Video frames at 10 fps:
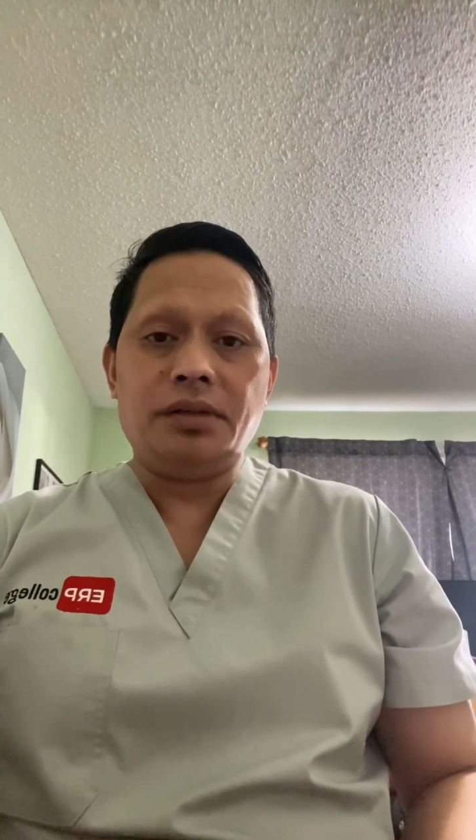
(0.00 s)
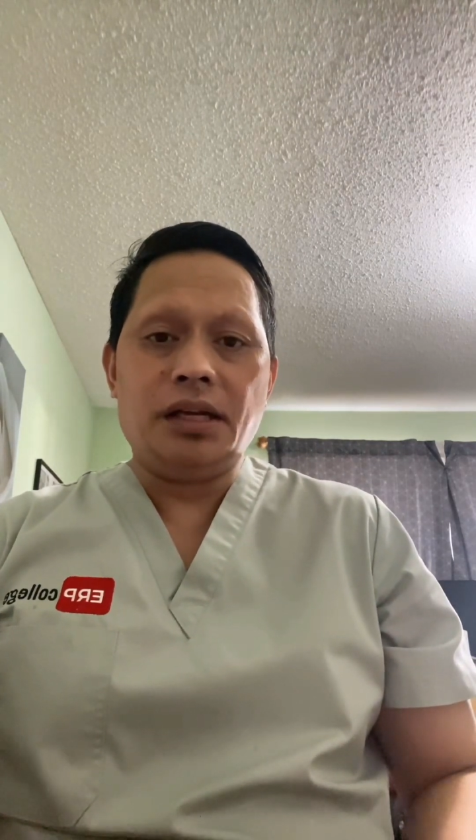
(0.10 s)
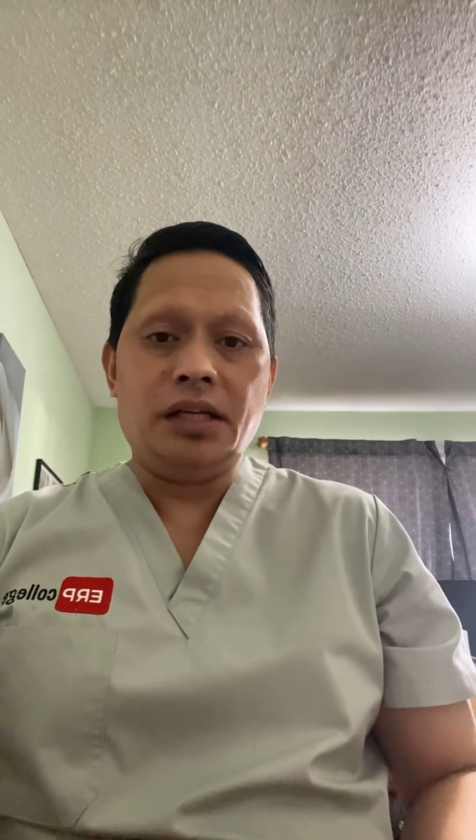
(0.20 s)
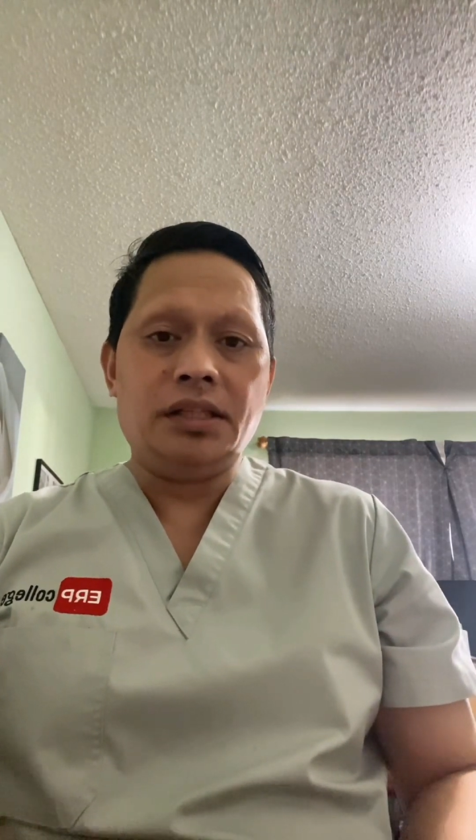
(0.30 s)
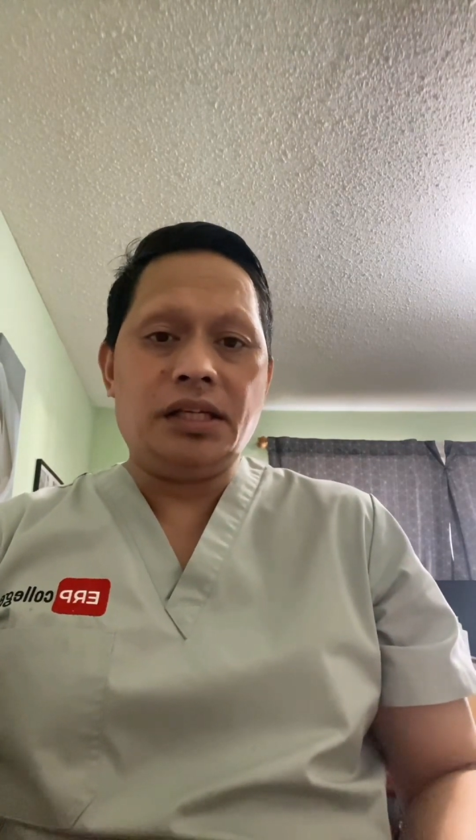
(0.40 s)

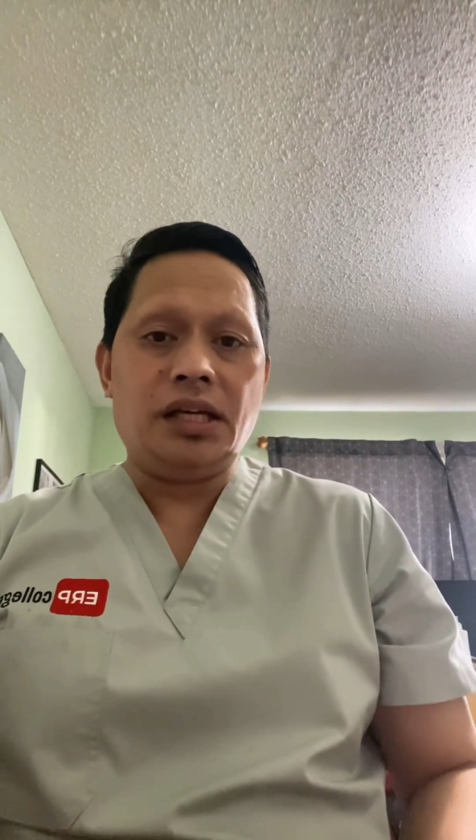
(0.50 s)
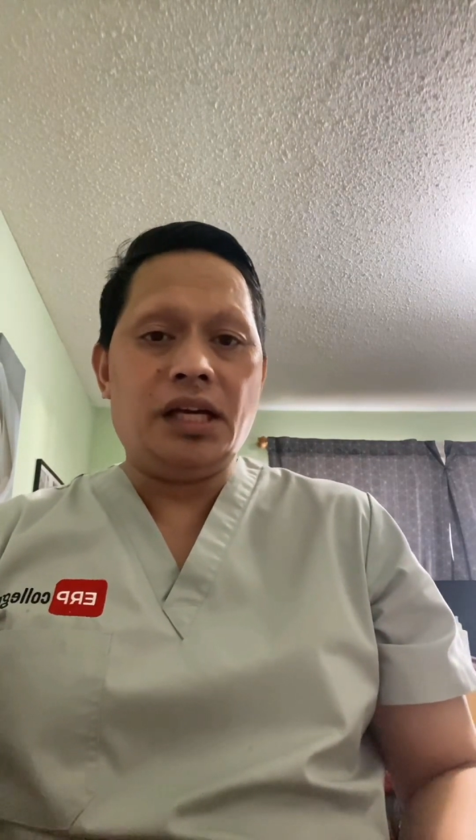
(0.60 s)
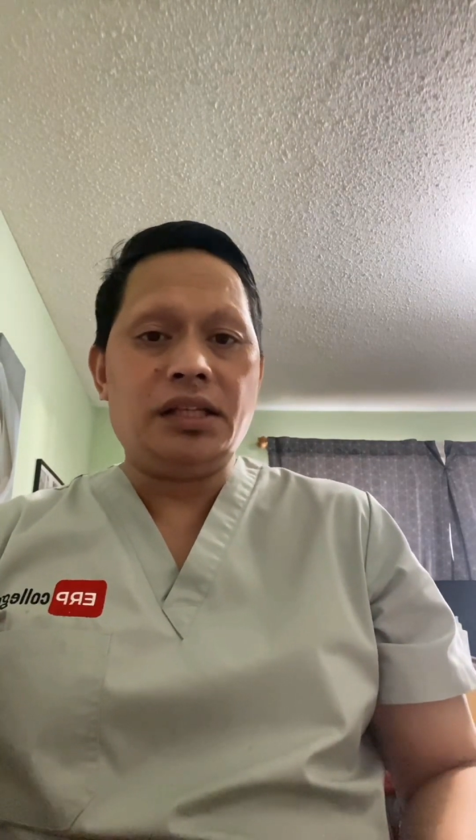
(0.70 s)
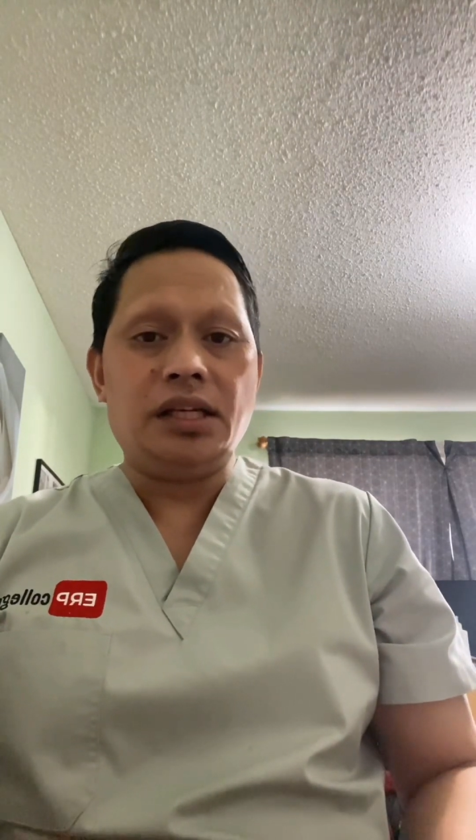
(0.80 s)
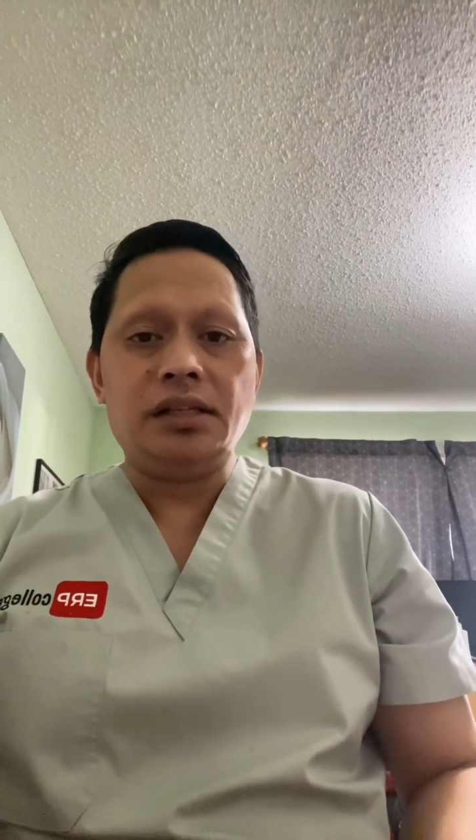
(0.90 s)

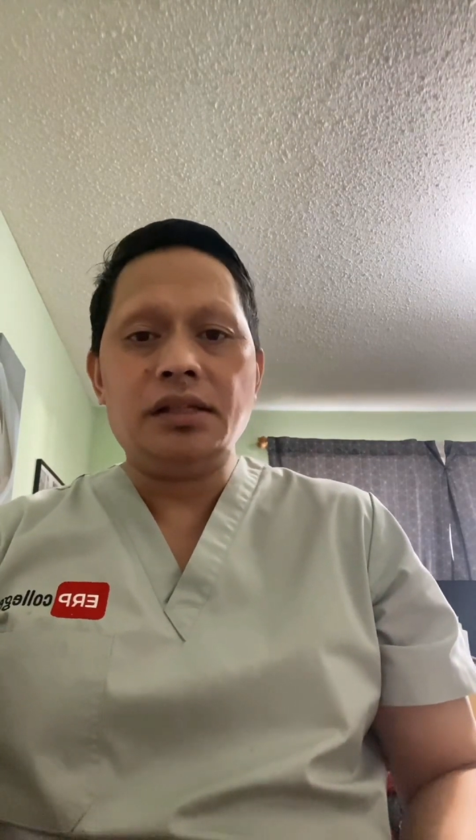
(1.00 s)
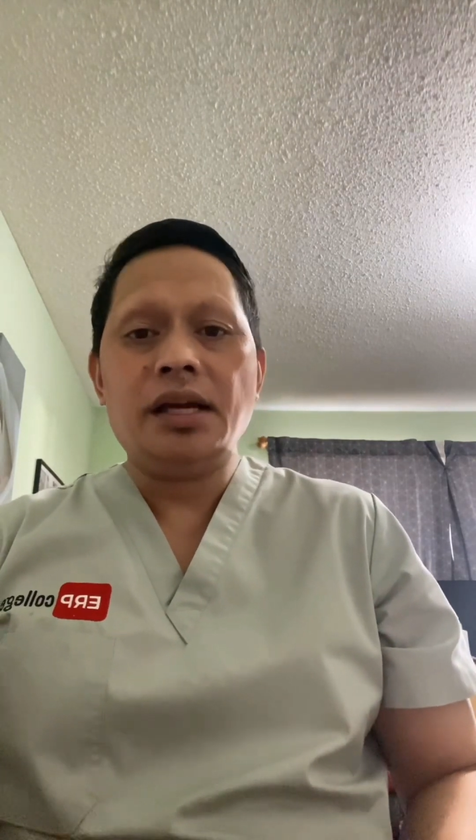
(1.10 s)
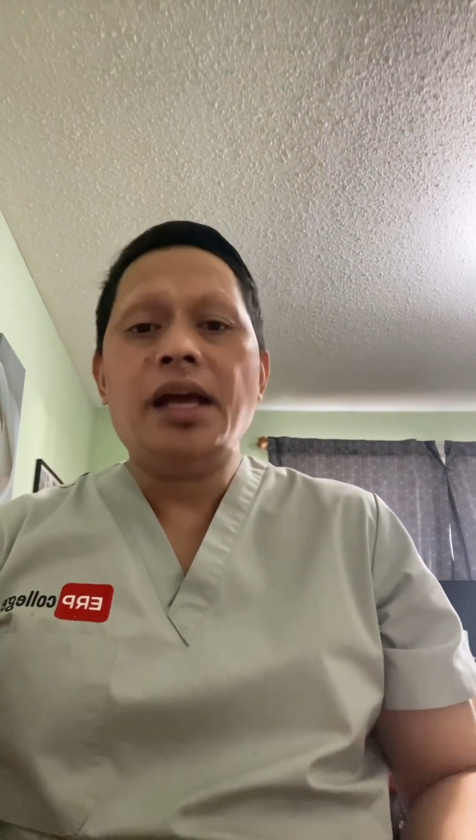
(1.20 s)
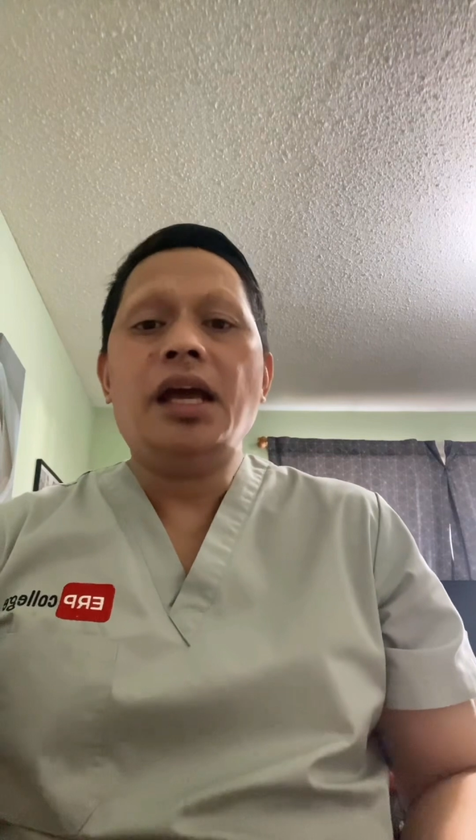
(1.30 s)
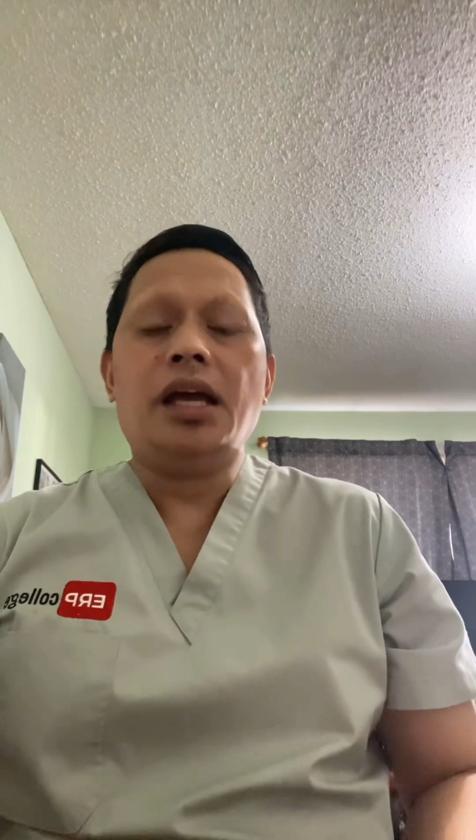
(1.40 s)
indicating
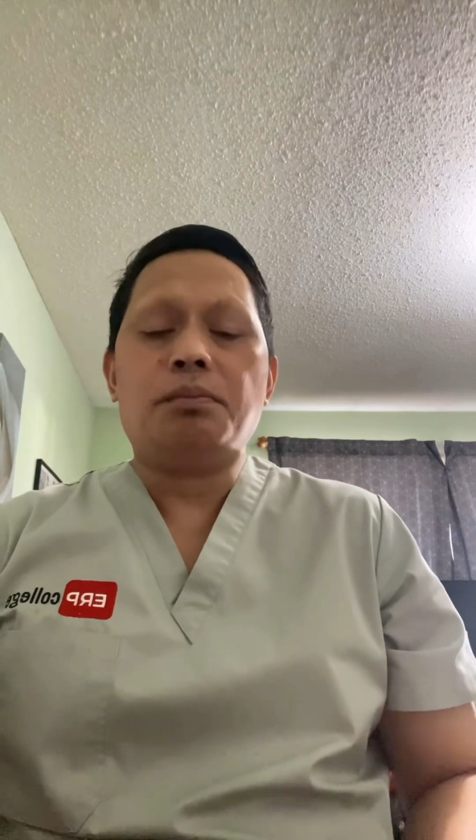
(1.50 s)
a